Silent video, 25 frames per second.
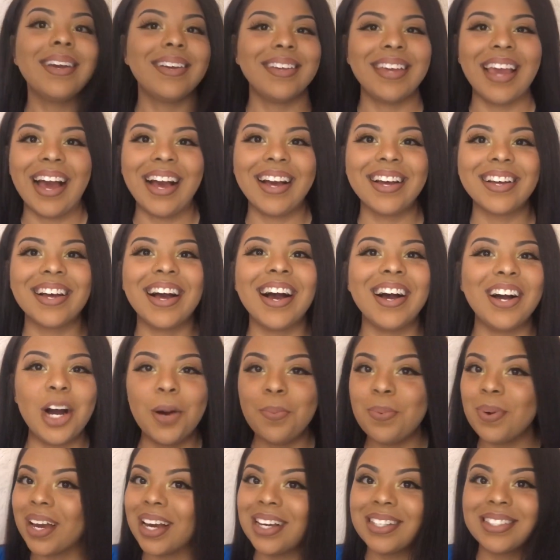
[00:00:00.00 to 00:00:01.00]
yeah, I
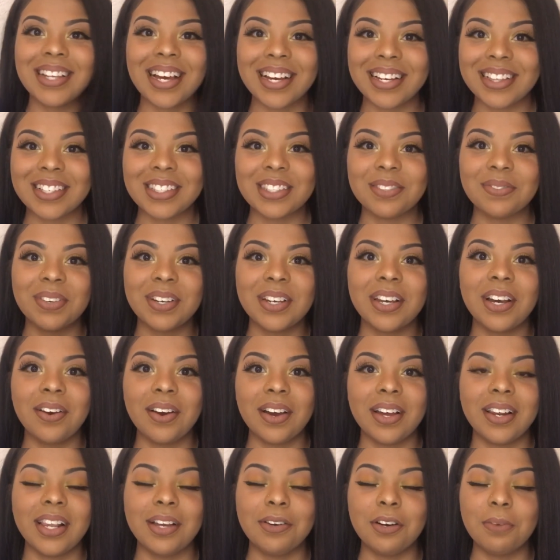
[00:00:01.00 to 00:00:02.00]
hope you guys like this video,
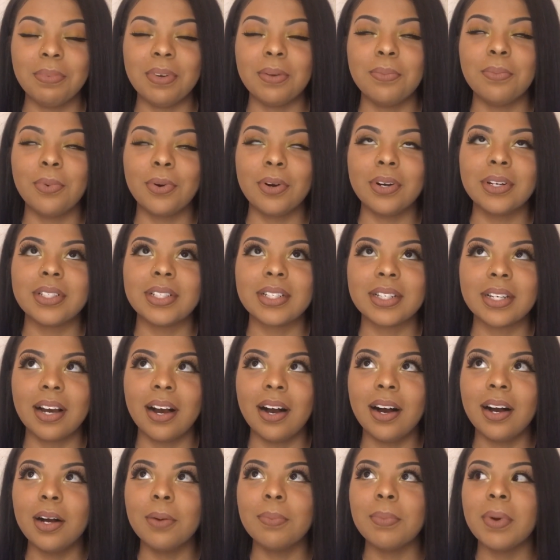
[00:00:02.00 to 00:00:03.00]
and there will be more to
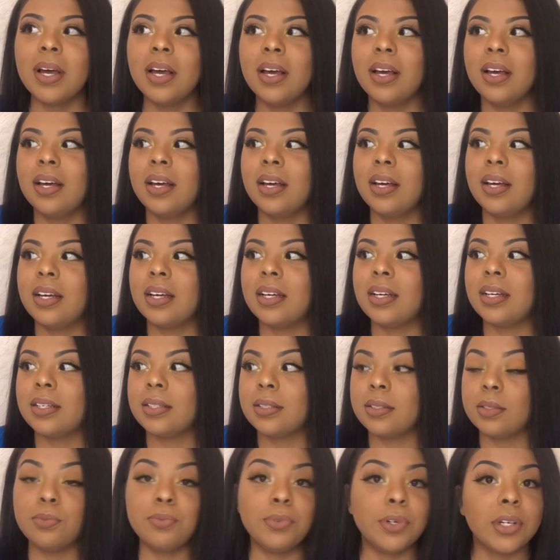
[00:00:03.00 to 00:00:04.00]
come
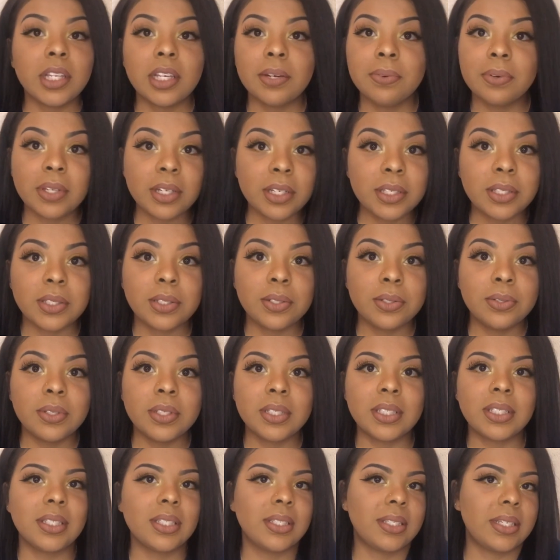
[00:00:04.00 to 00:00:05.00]
really soon.
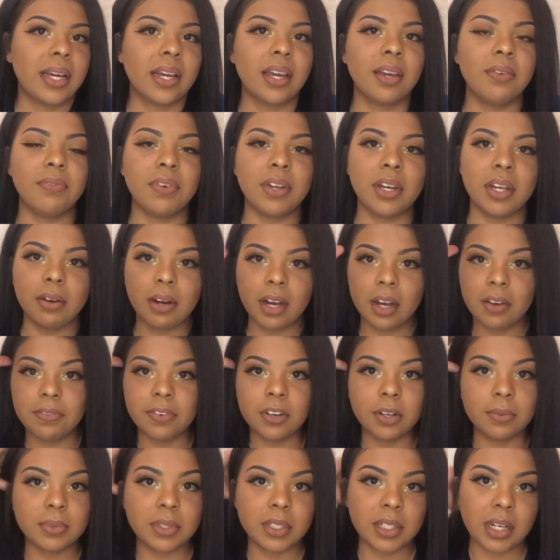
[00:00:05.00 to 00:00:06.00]
This is the second video I
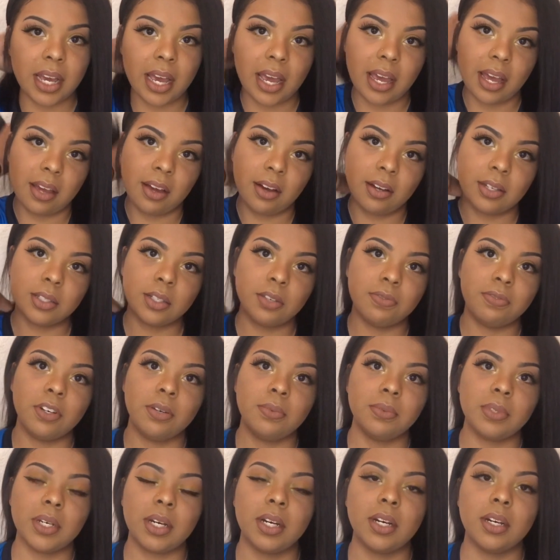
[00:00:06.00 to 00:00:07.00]
filmed today. I also
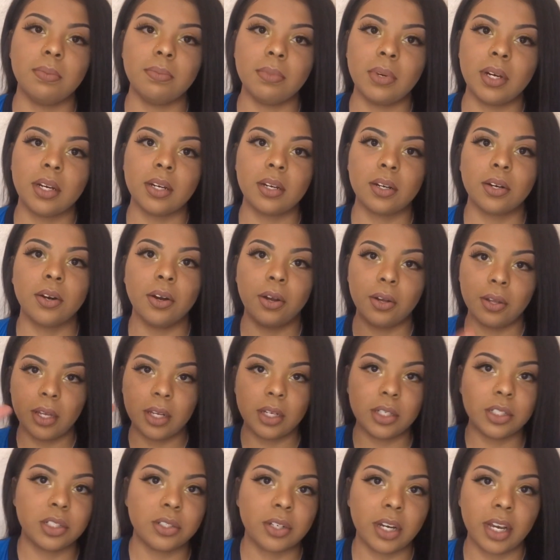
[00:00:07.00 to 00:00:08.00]
filmed a
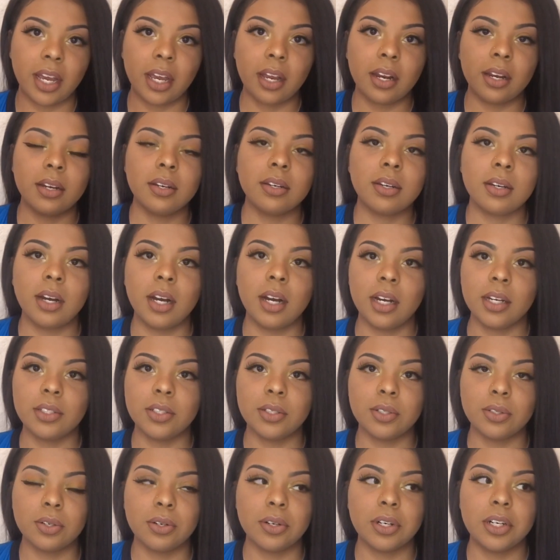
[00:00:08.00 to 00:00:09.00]
curly to straight
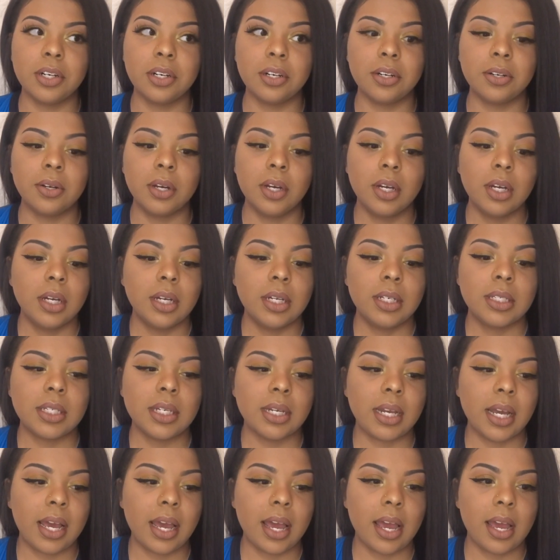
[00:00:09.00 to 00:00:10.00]
tutorial
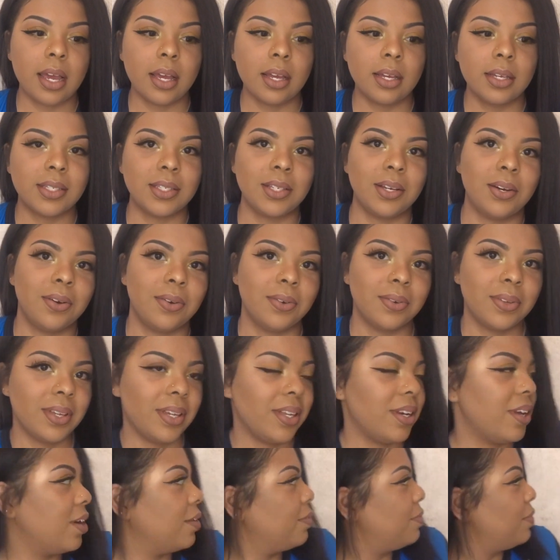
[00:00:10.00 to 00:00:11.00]
today, so
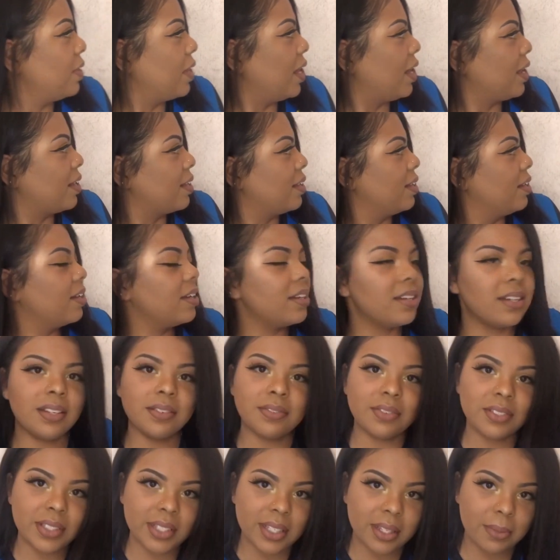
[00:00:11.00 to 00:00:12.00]
you know, if
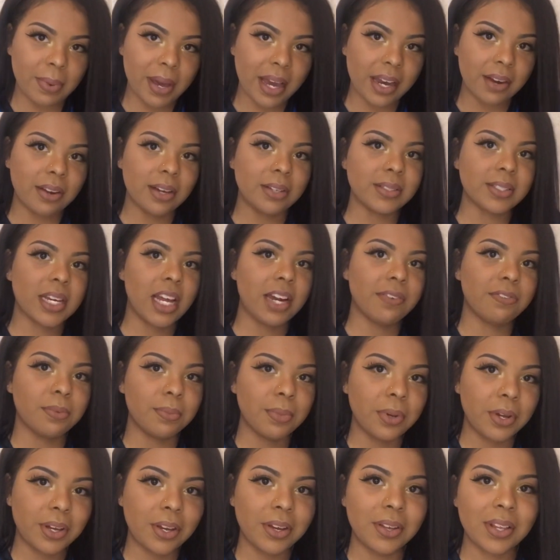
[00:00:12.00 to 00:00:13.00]
you see the background's kind of
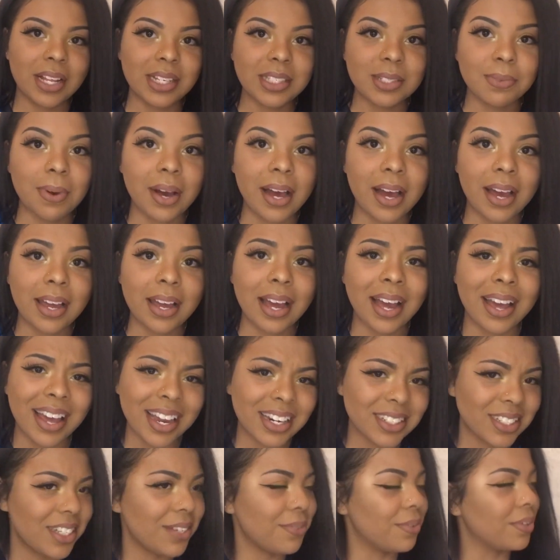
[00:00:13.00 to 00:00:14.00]
familiar, that's why. I
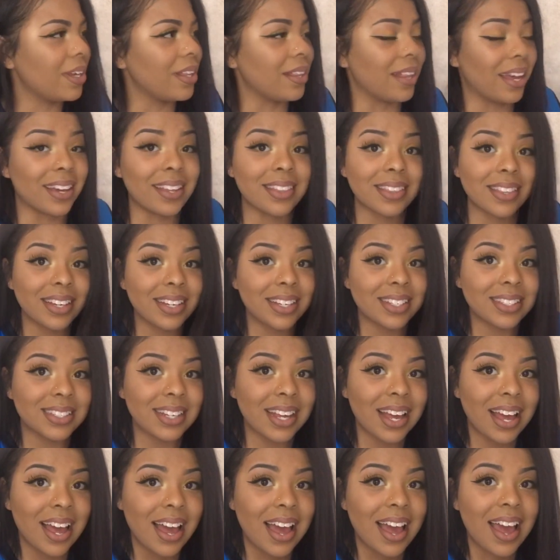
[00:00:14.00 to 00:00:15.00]
actually really like
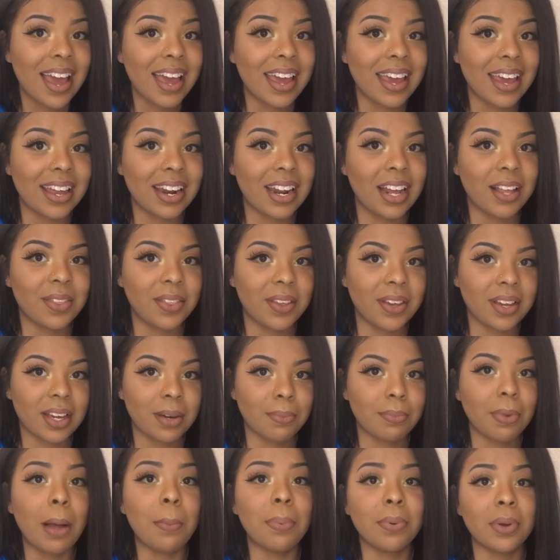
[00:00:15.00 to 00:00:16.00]
this, and I think
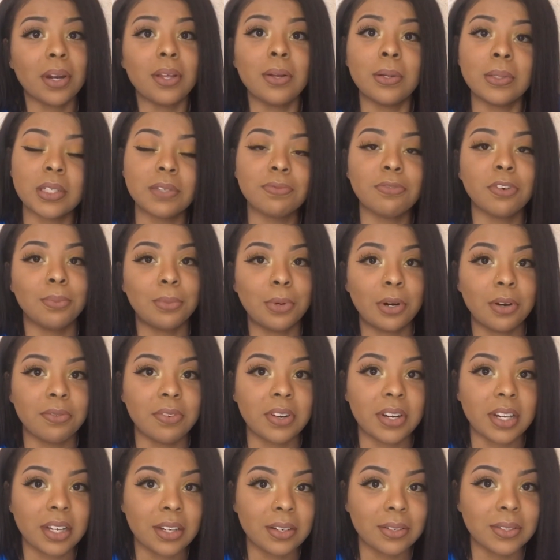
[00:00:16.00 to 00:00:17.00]
I'm probably going to use it for more
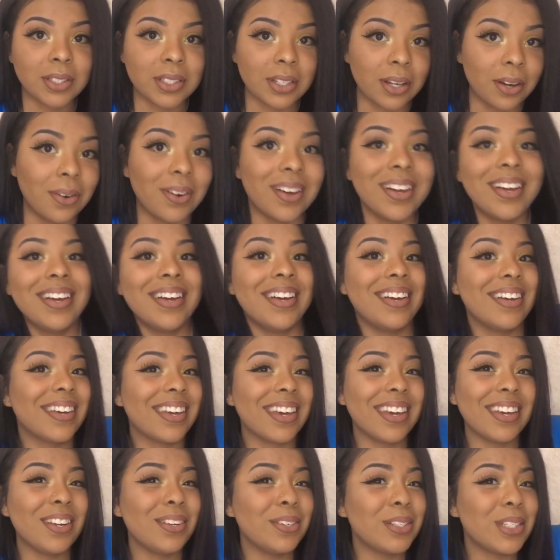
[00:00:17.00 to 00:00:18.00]
videos, so
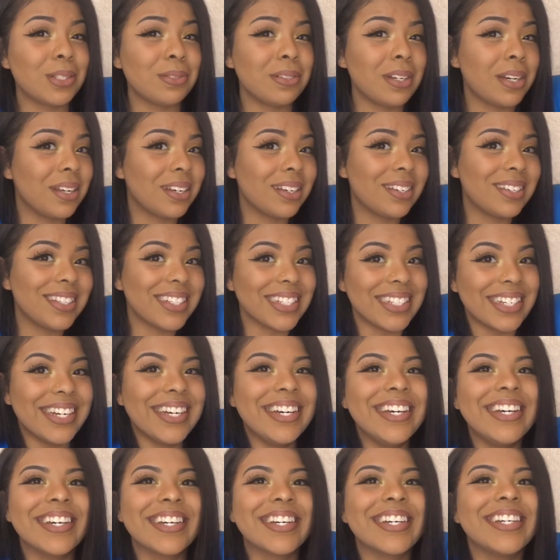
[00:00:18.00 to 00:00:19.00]
get used to it
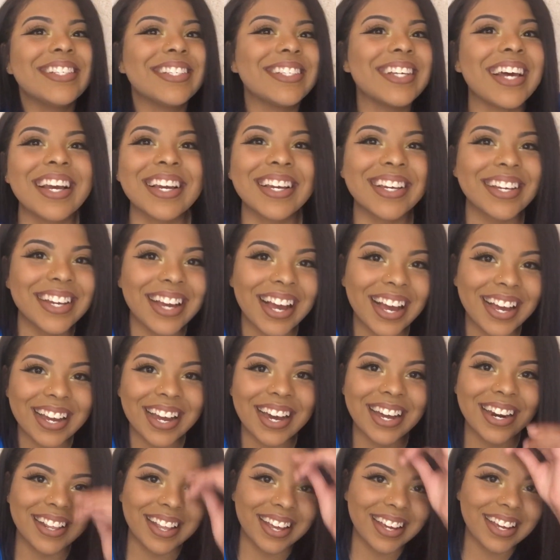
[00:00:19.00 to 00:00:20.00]
because I
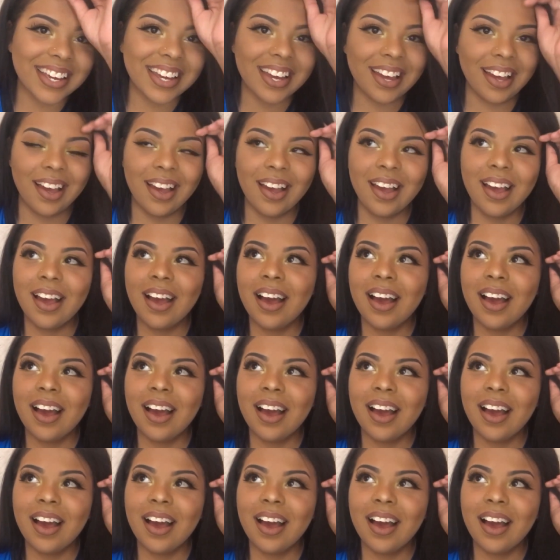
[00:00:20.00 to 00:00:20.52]
kind of like it.